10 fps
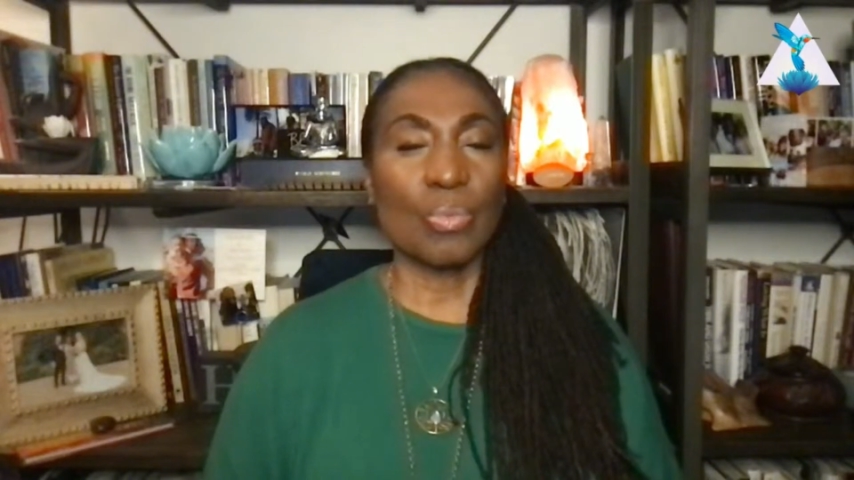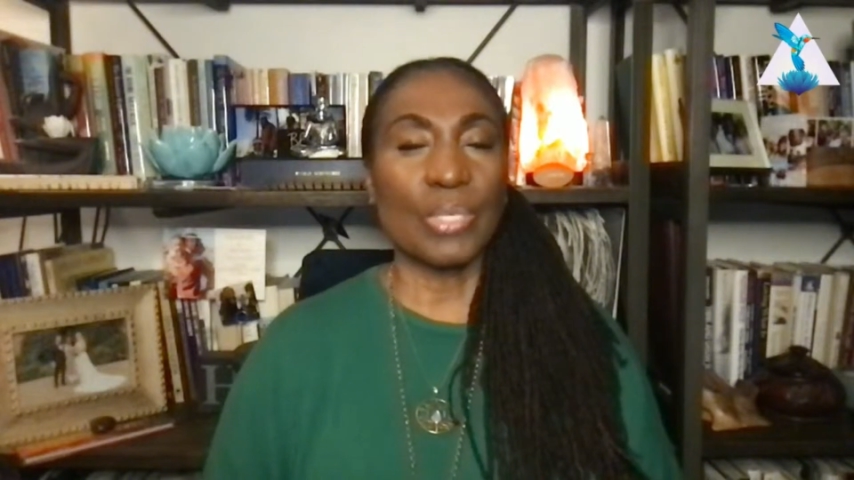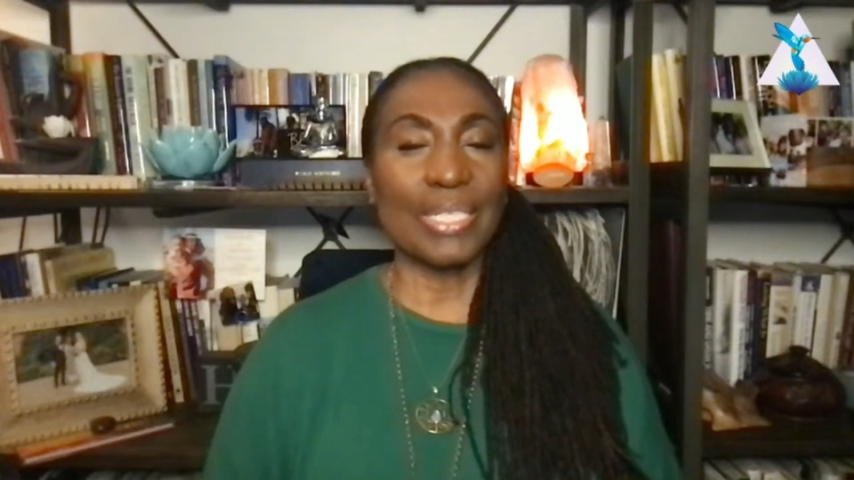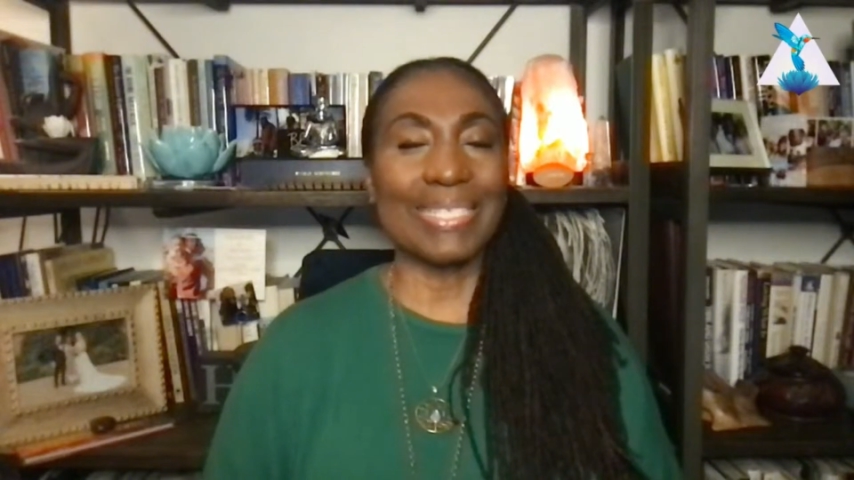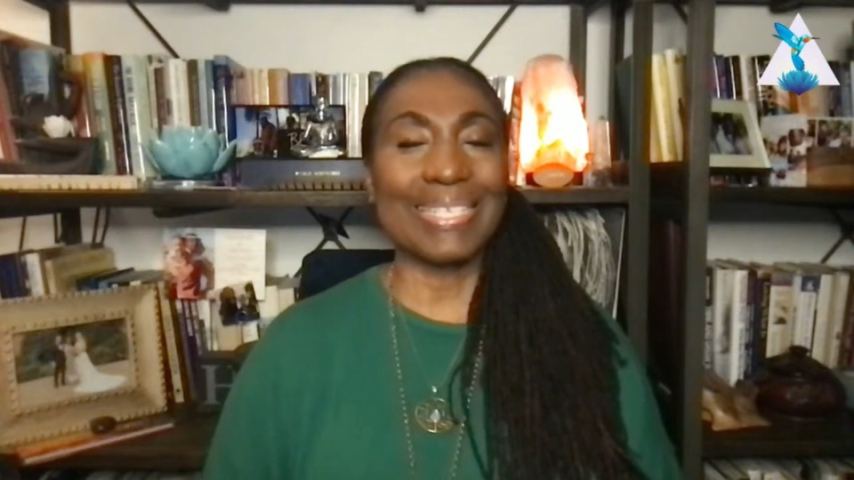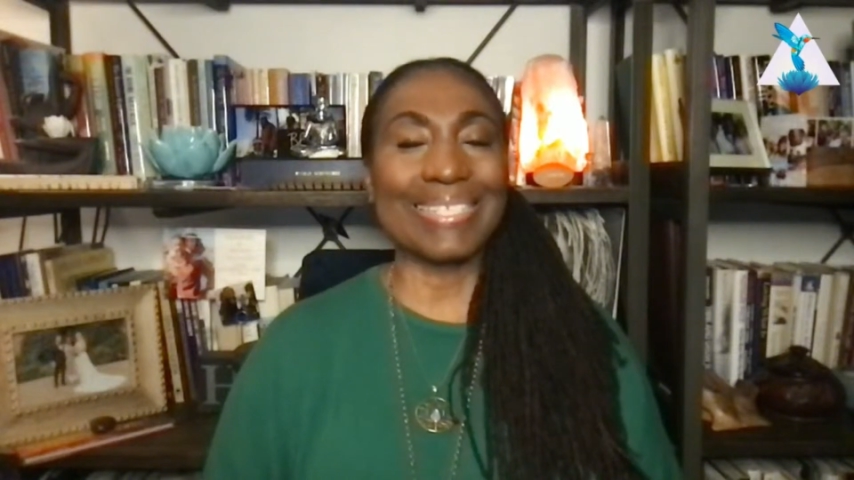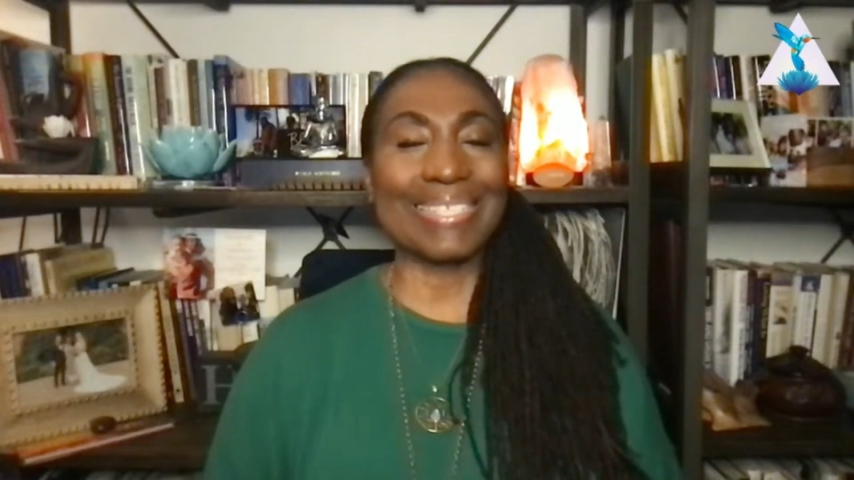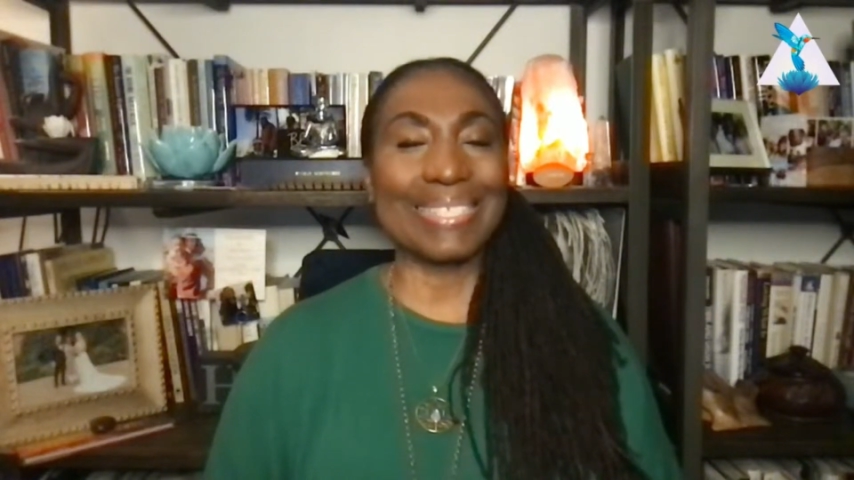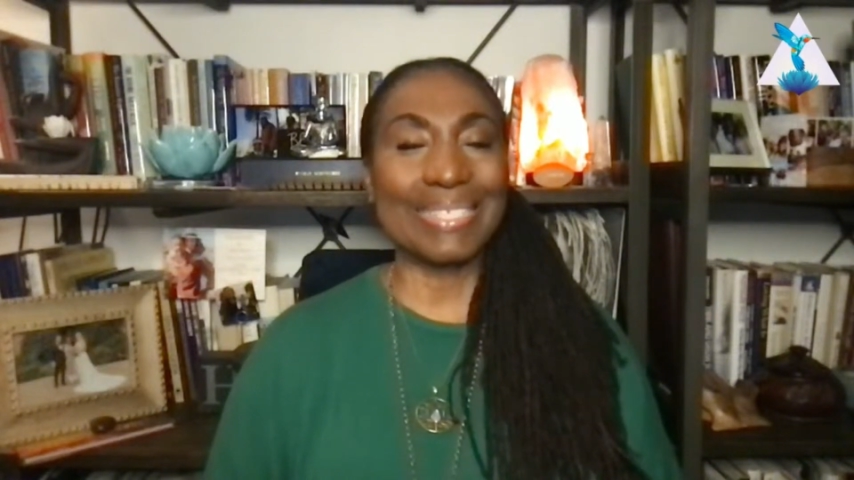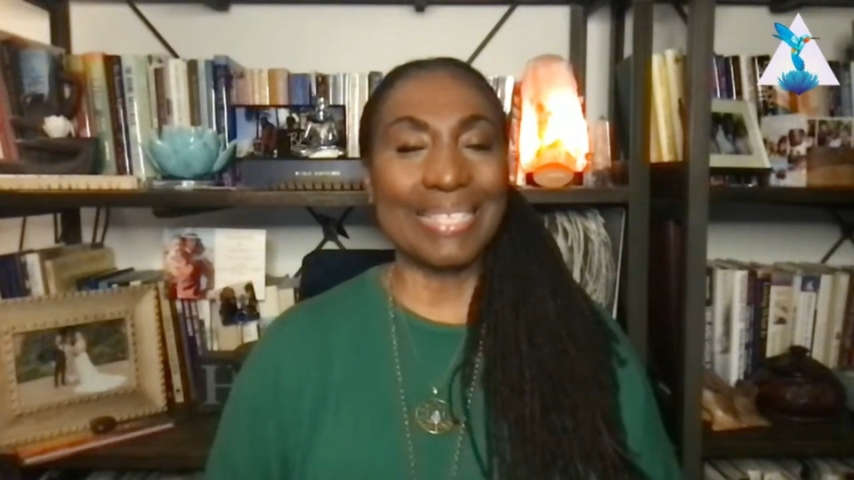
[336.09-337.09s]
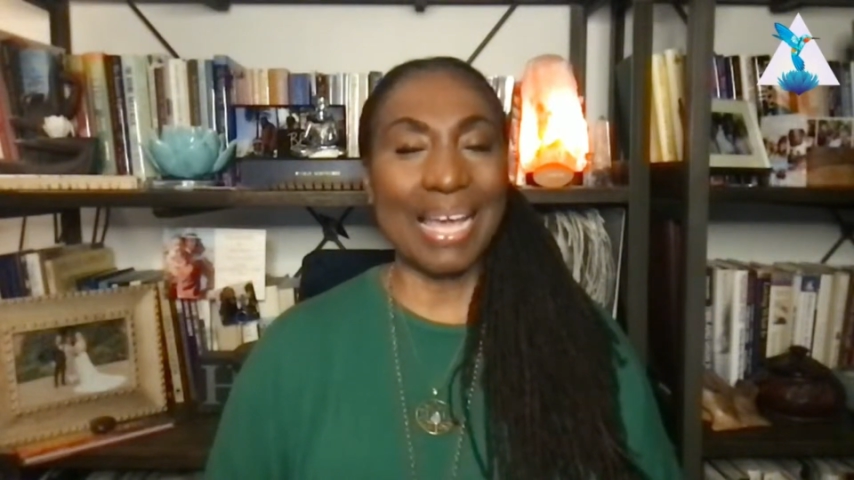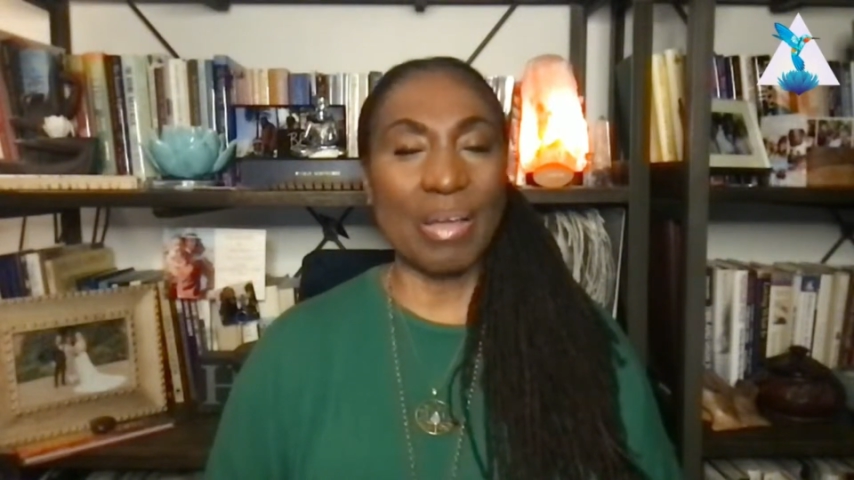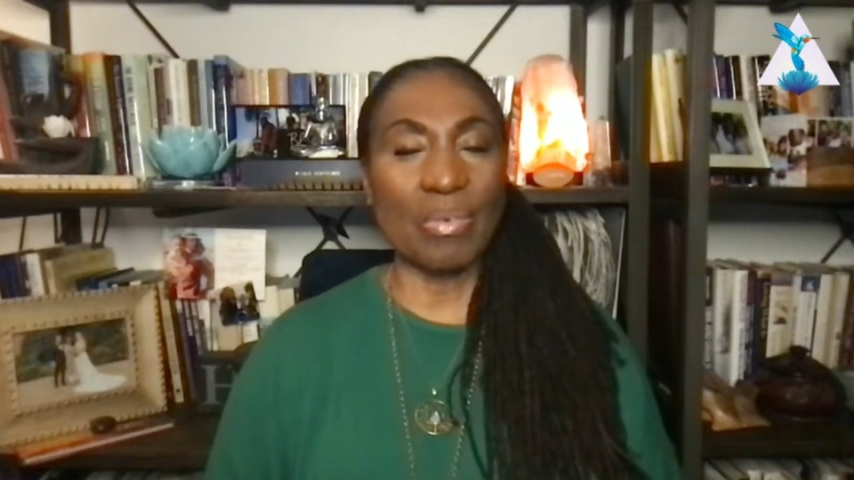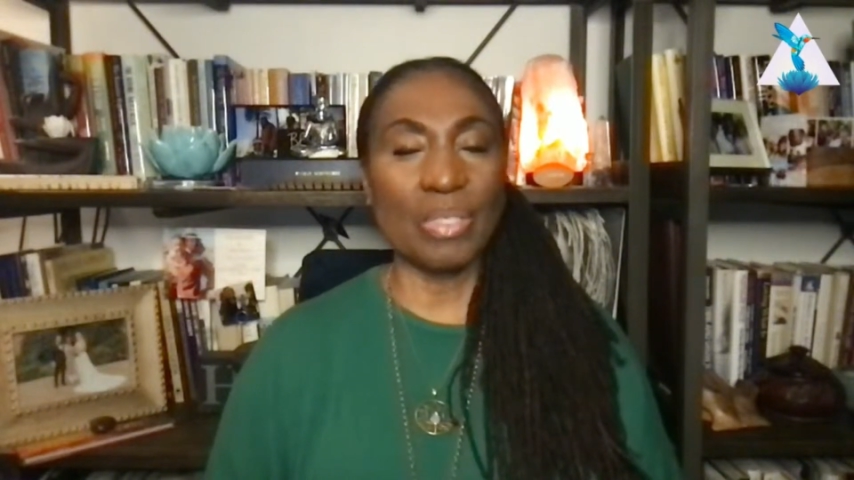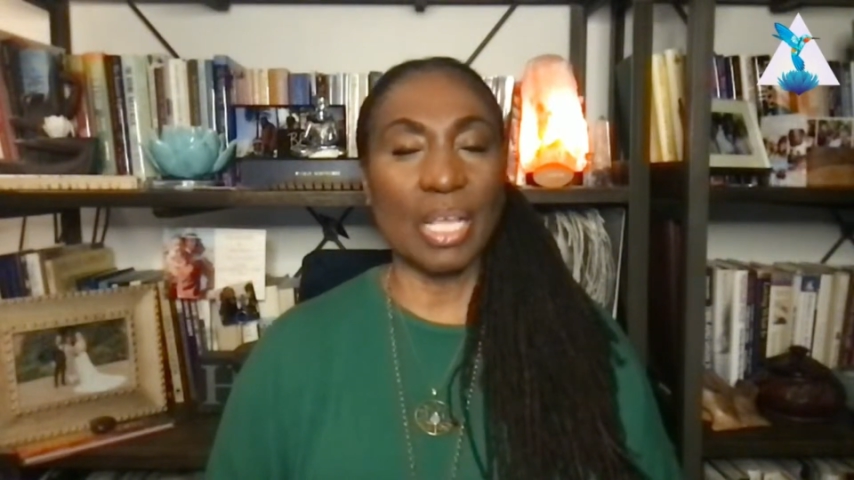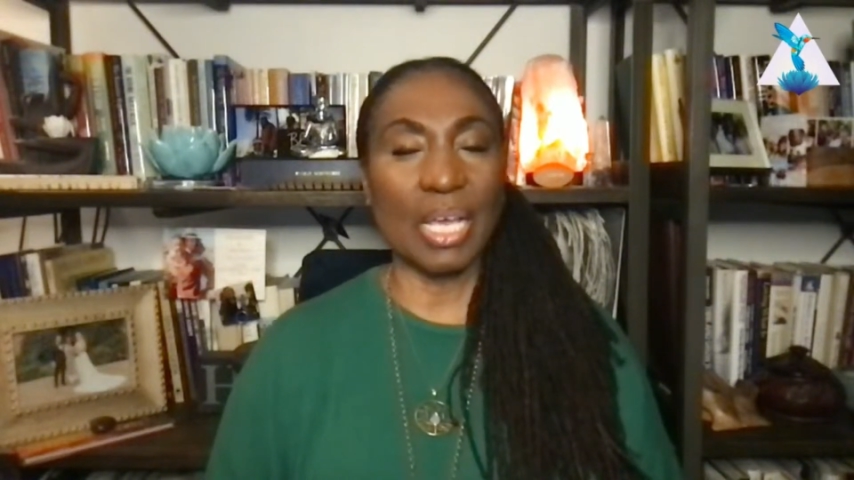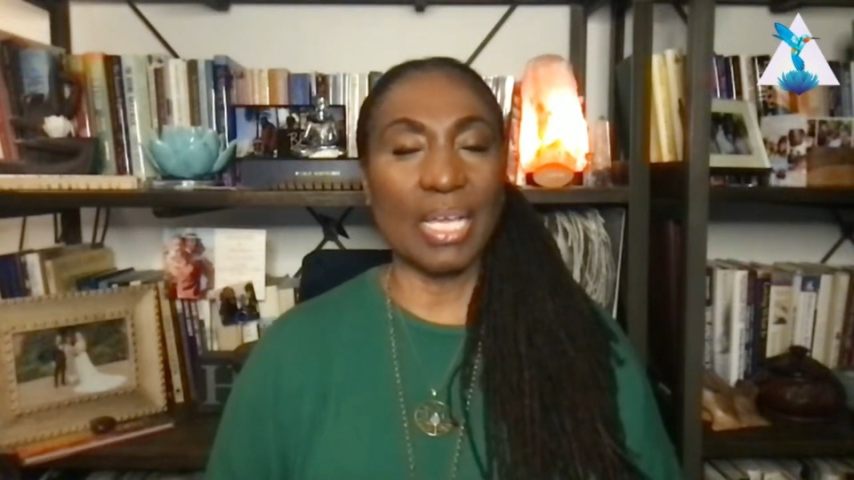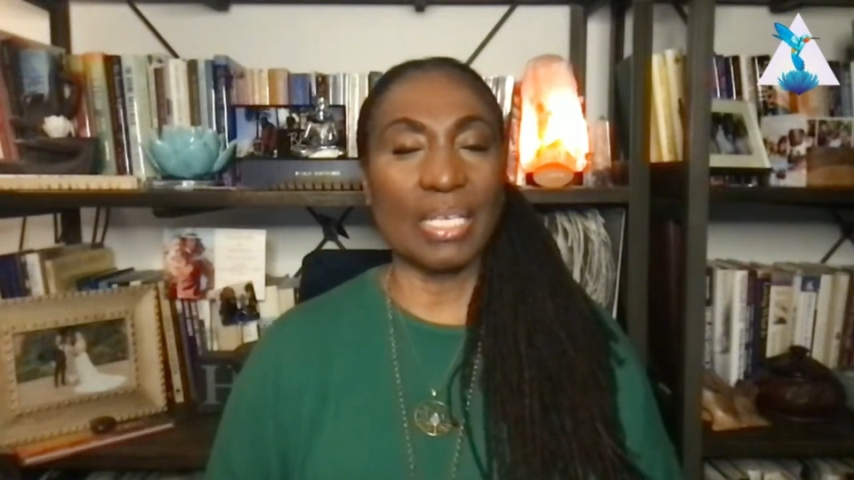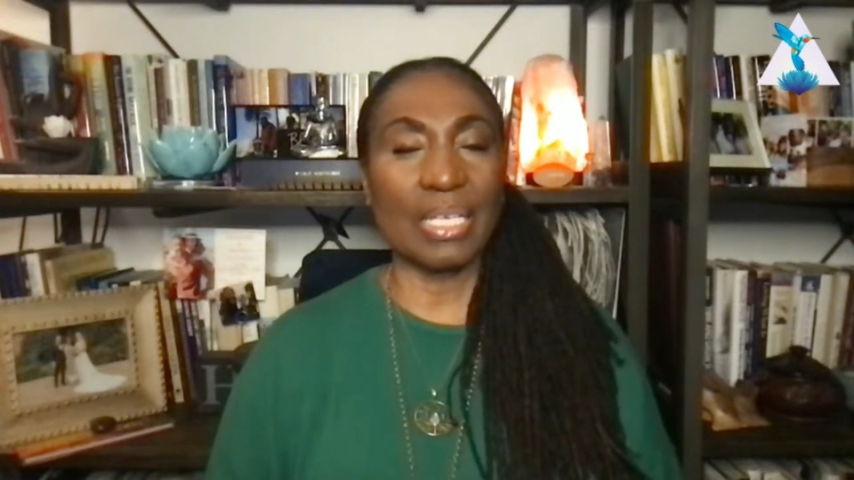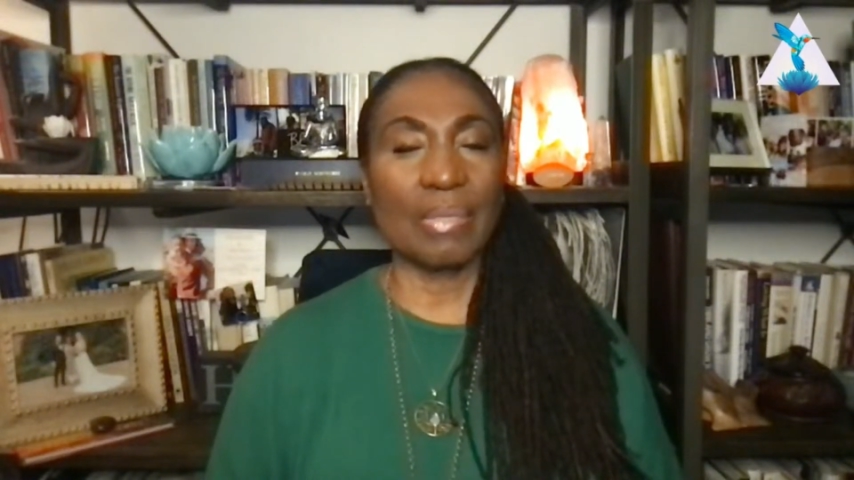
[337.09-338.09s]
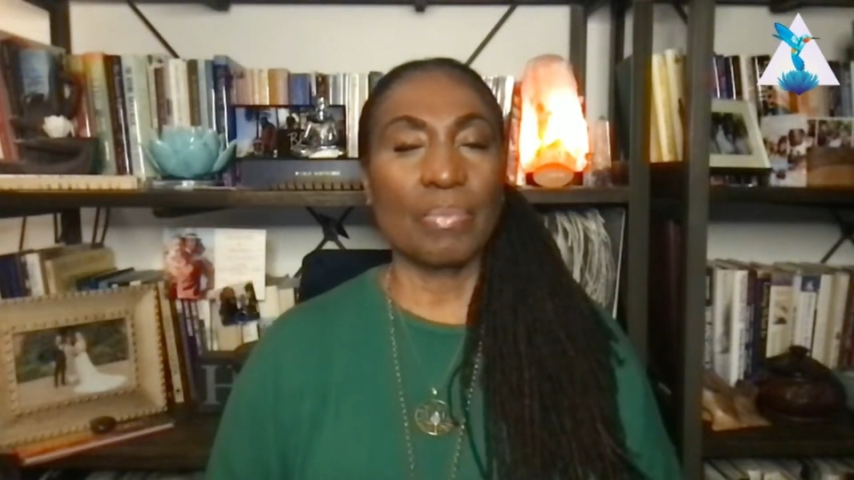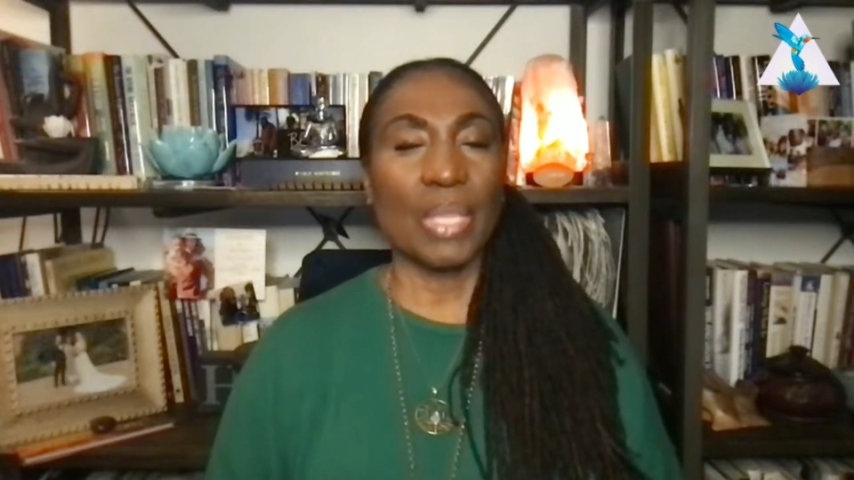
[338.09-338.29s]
What does it sound like